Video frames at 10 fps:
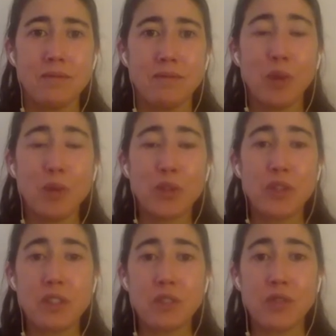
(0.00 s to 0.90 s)
Most of
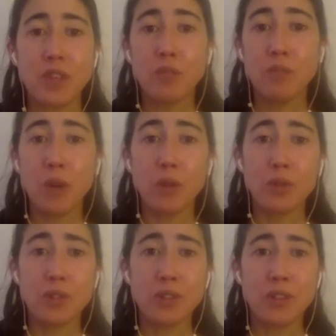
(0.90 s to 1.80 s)
us feel
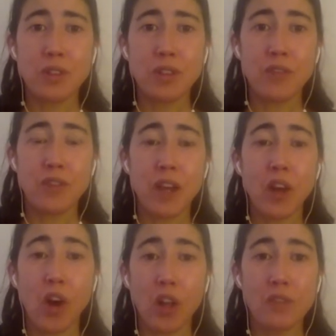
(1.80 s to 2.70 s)
most, if not
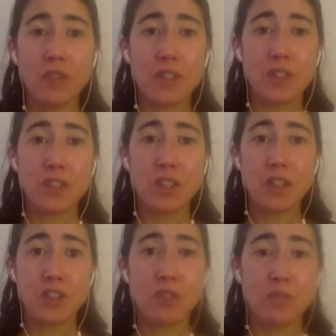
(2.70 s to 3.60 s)
all, of the
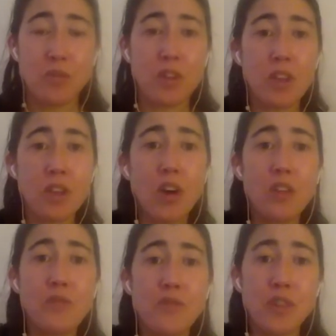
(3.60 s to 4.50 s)
sensation of breathing on
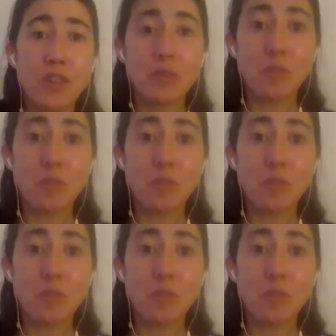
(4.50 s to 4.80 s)
the front of the